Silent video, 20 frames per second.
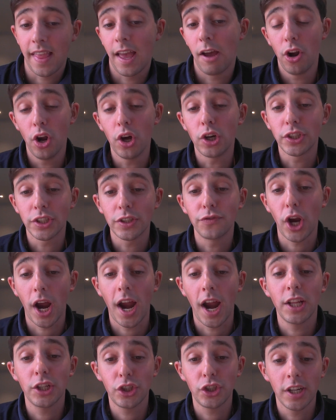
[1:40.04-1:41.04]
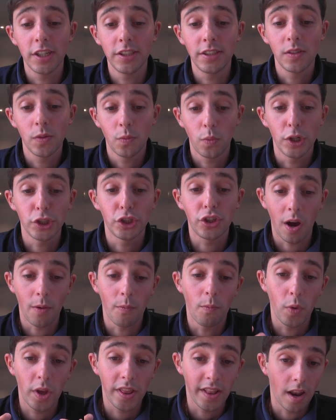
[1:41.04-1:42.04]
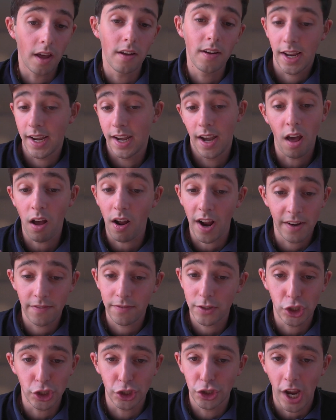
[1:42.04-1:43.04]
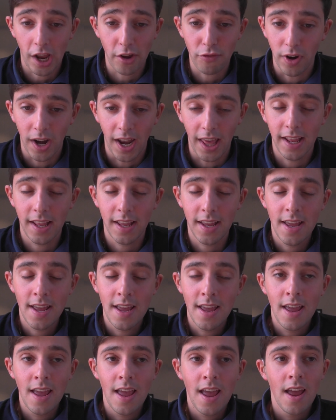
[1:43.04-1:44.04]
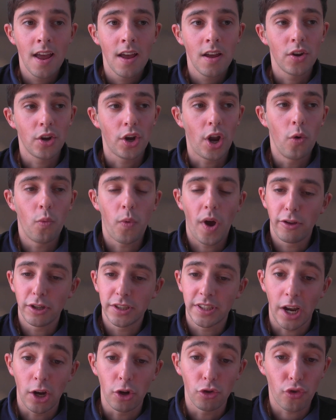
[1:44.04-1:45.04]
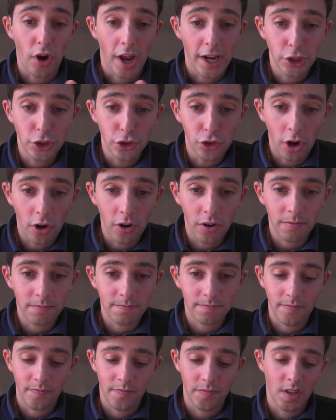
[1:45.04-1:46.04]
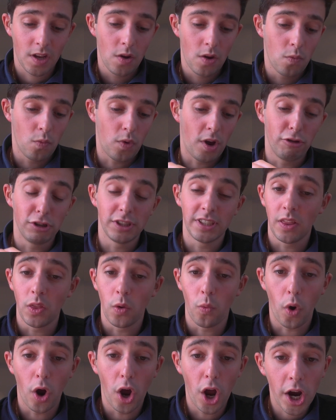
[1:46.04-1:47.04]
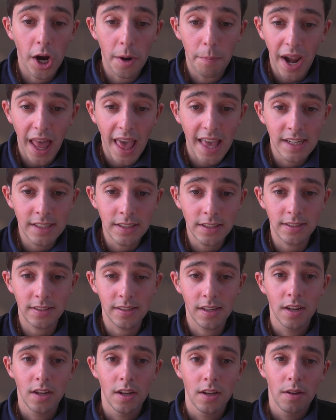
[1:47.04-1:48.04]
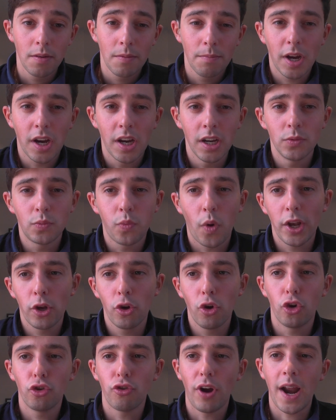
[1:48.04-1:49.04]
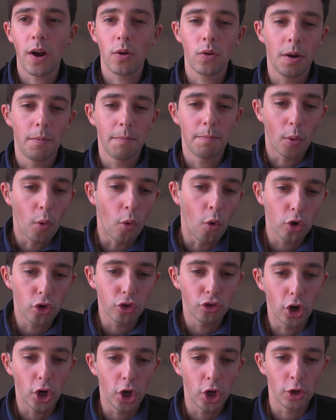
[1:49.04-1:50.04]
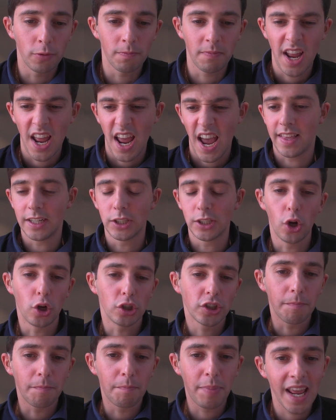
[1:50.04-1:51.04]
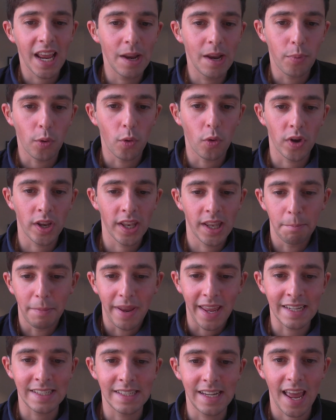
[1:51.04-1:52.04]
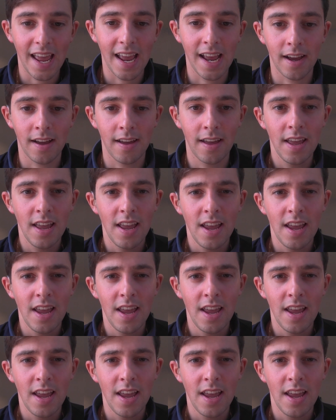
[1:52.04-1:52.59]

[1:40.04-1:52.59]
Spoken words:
there are lots of challenges which come with in life, just generally. You know, whether it's in a restaurant, whether it's in the workplace, because when you're around a boardroom and there's lots of people in the meeting